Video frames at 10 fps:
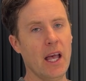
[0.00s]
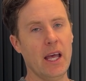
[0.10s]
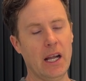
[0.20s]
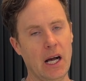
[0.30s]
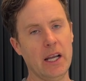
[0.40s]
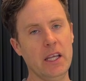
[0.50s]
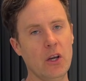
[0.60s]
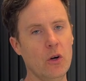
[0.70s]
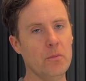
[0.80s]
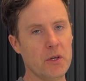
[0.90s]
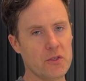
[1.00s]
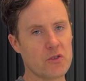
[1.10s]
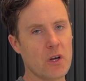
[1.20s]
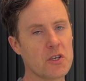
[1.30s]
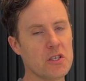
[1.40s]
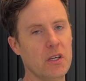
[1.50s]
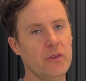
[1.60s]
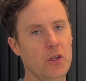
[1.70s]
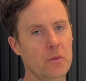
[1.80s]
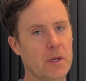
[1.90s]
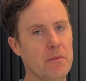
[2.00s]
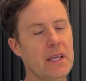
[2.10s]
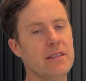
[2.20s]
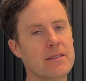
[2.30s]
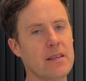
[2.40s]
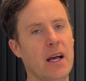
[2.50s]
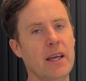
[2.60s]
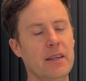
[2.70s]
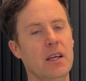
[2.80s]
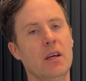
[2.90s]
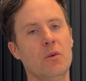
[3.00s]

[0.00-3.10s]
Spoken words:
and a honeycomb construction of aluminum inside,